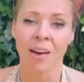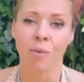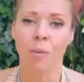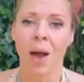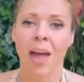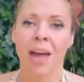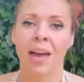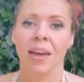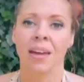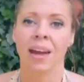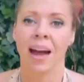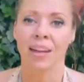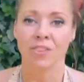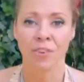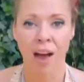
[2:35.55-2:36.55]
When
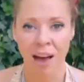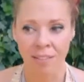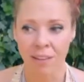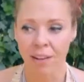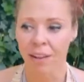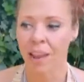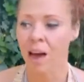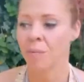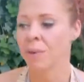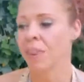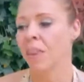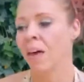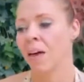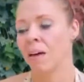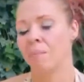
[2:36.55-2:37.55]
I travel a lot with
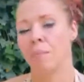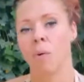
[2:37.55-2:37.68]
them,